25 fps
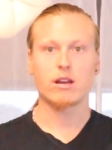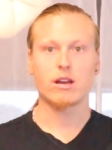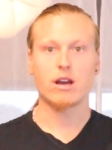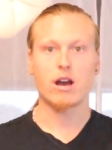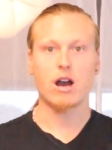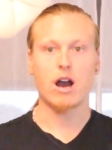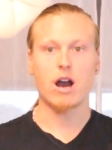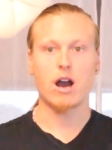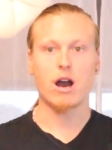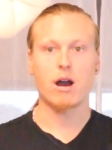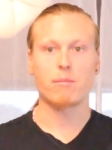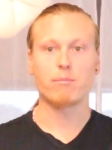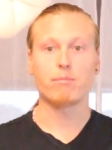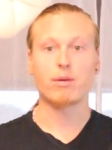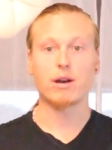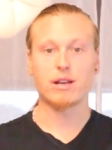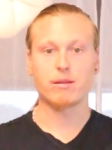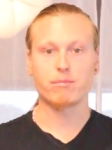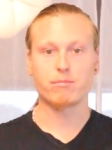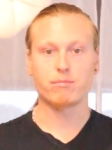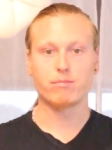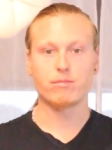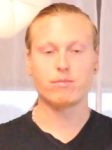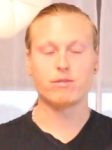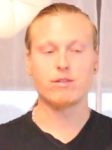uh,
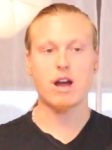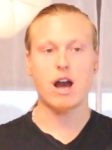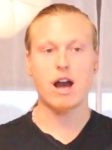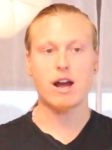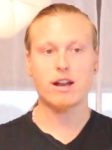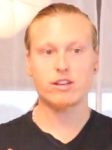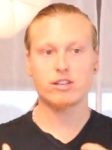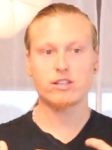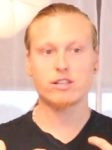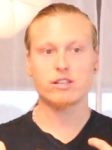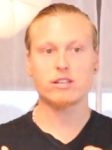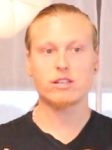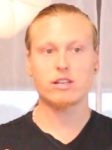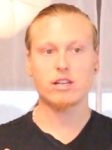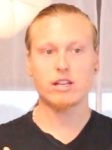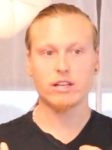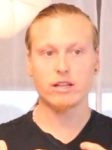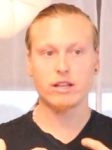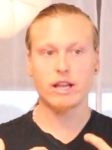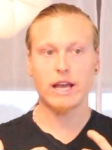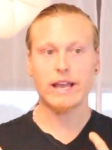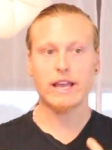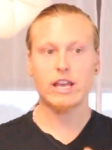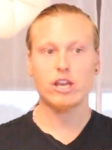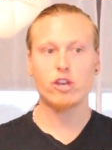but not
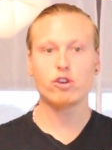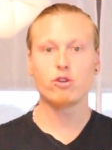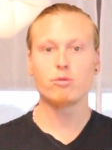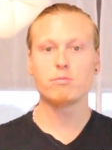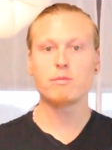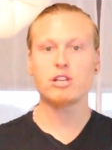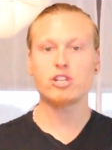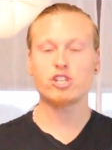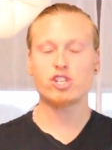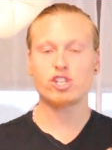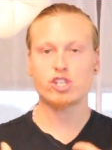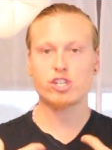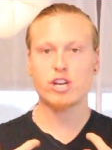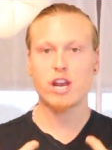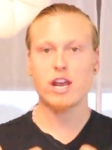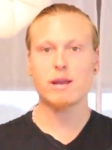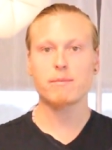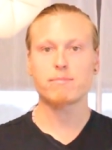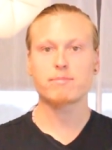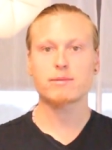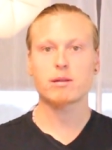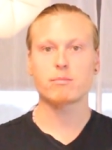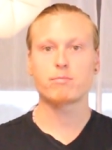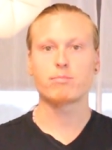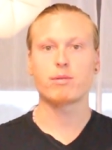like human
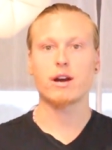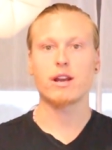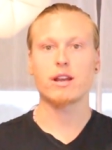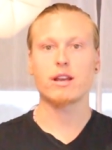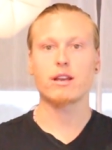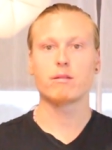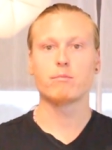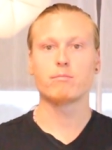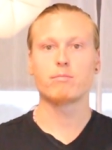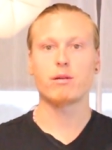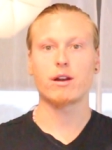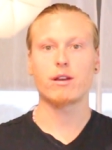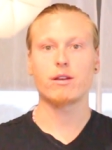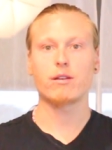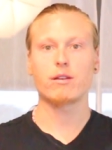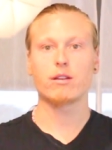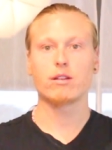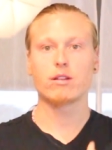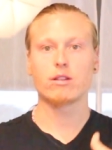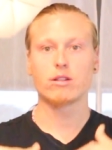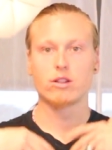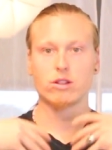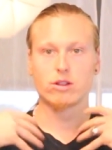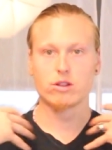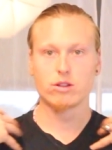shaped, but but
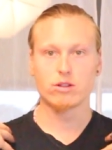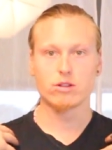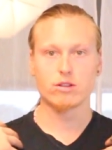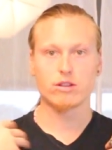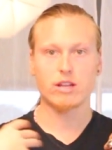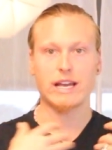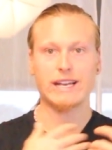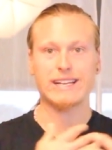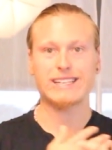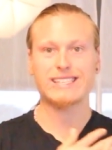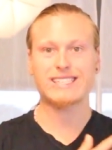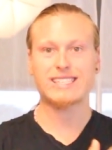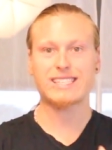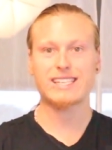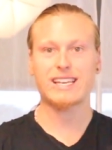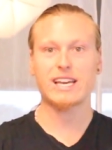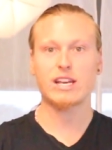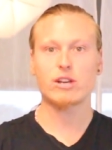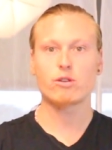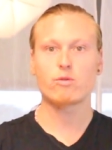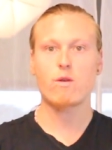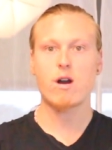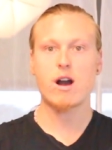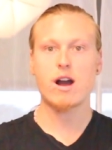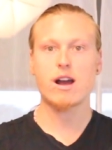like
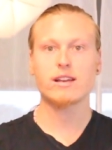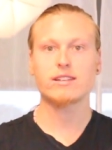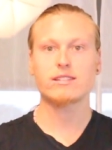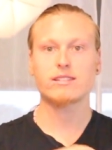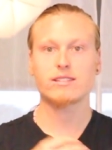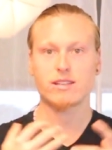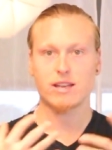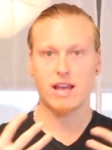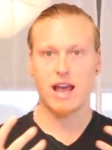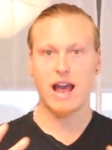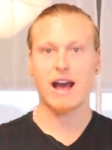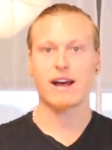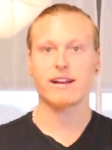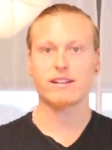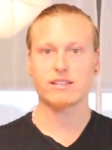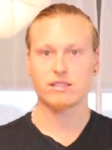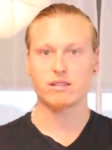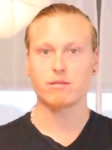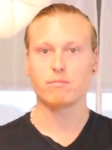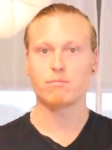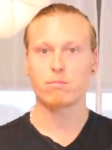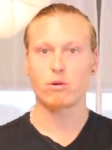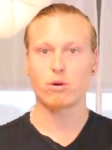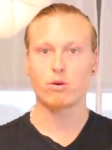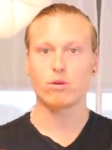skin wise as
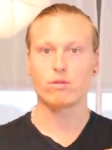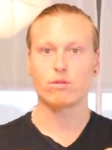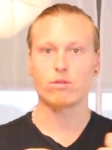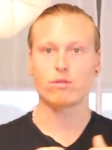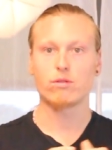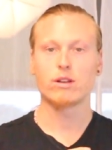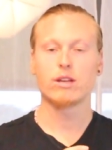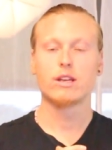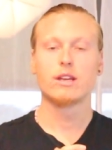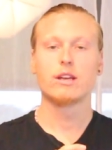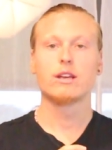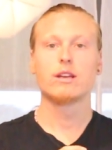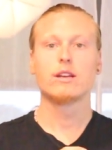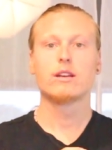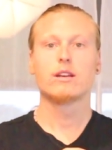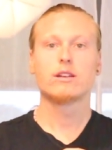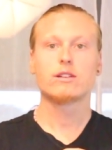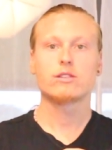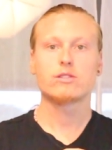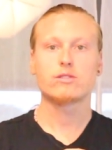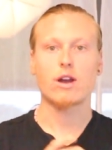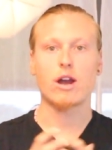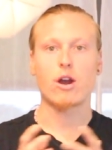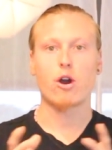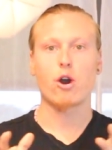the bull.
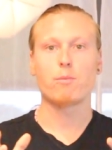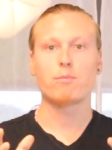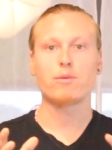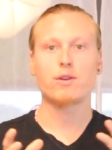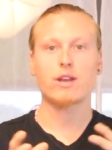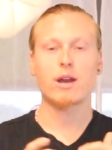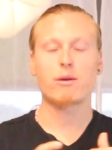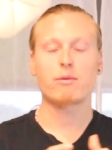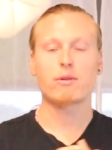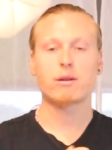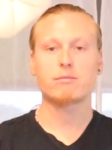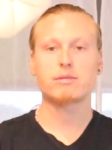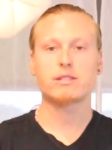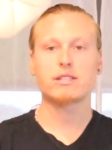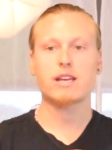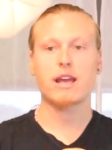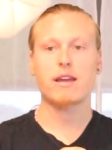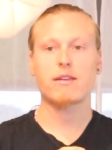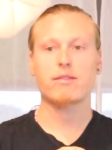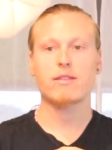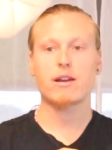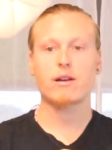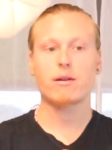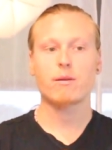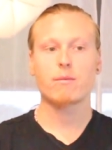So I hope you get what I'm
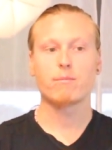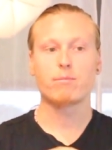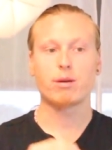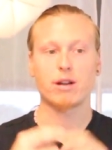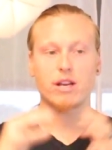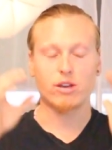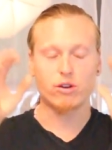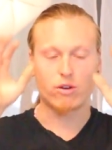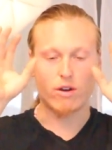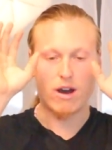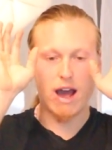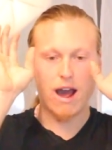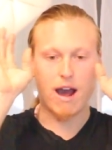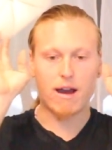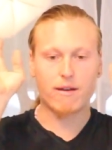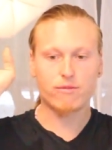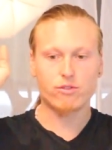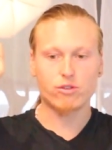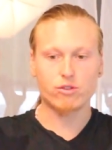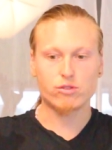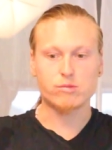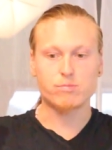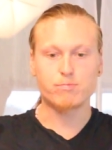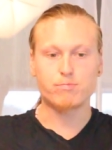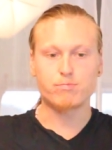saying there. But he'll have
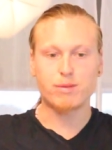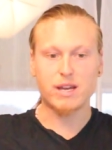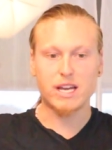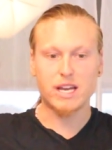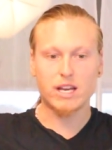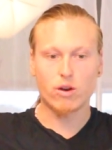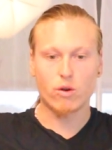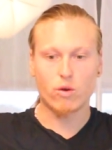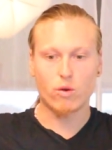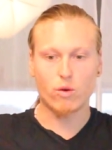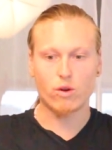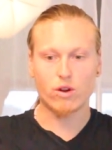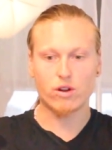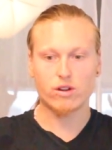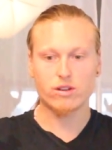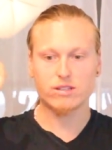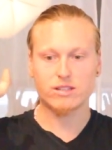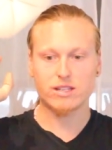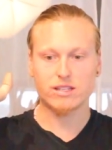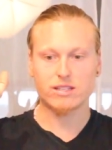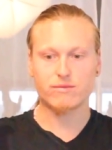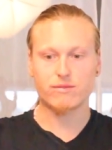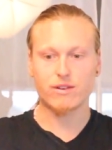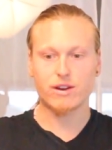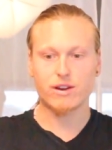those big horns.
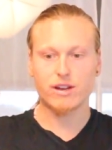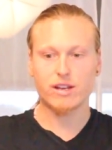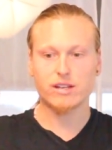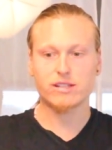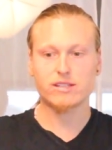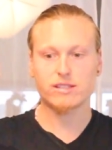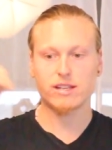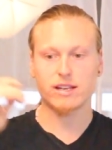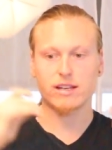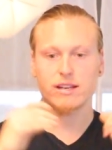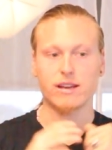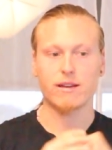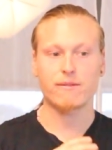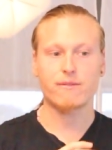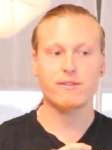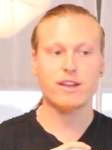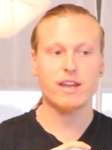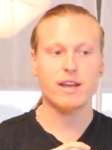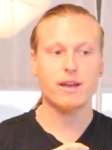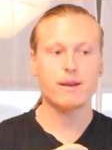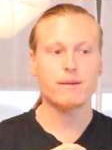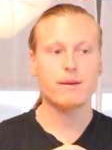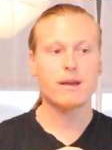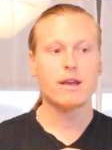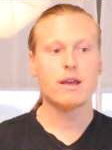That's very
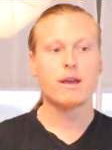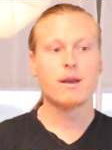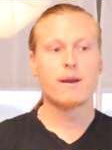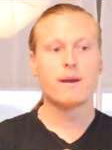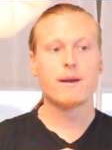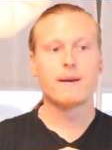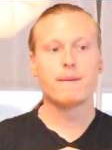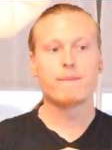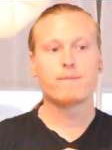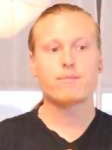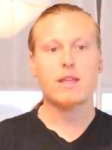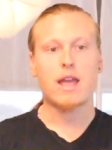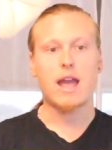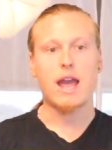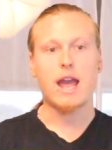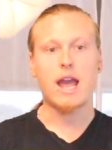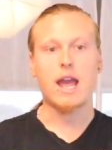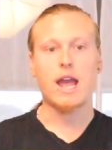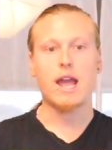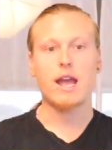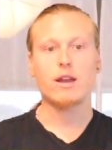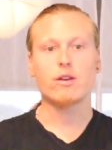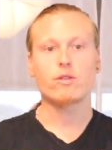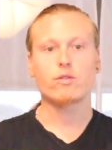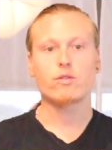significant.
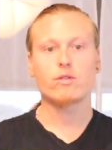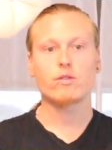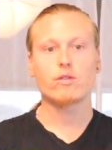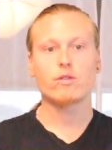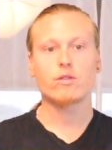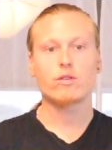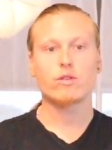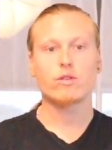And